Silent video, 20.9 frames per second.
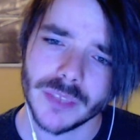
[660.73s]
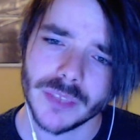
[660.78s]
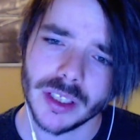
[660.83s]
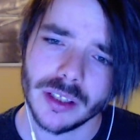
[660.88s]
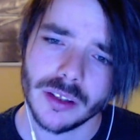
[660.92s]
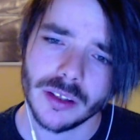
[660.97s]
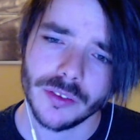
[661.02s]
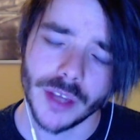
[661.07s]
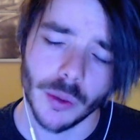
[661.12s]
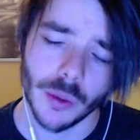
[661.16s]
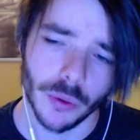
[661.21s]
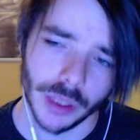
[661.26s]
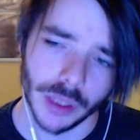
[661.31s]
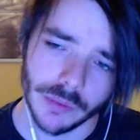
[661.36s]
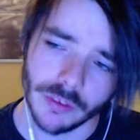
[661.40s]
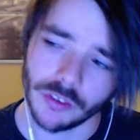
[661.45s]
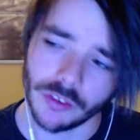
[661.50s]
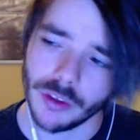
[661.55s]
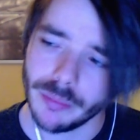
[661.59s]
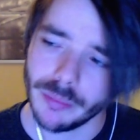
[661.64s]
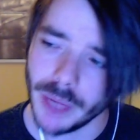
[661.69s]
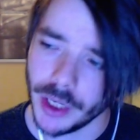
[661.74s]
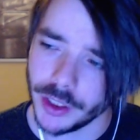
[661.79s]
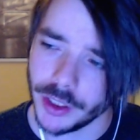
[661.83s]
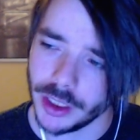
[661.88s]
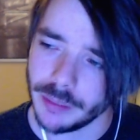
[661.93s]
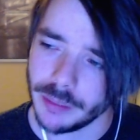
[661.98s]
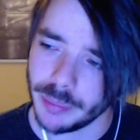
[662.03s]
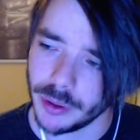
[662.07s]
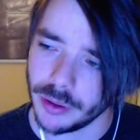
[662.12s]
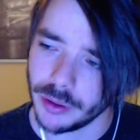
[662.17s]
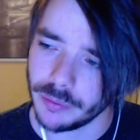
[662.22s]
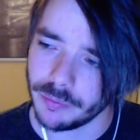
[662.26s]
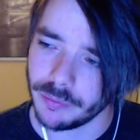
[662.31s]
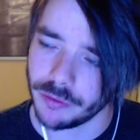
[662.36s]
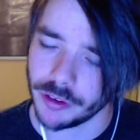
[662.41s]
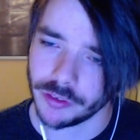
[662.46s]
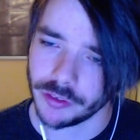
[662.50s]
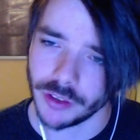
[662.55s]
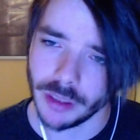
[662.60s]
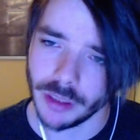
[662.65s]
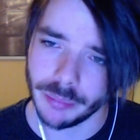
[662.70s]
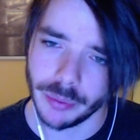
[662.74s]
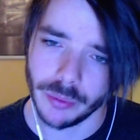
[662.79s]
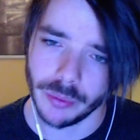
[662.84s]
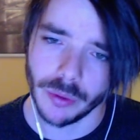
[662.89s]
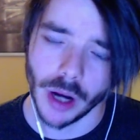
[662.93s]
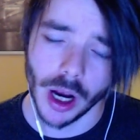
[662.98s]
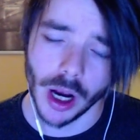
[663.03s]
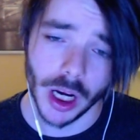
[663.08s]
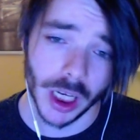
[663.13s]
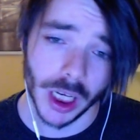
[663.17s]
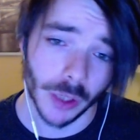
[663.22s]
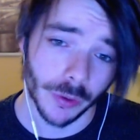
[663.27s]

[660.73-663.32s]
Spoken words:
they will give us the money, but, for example, I only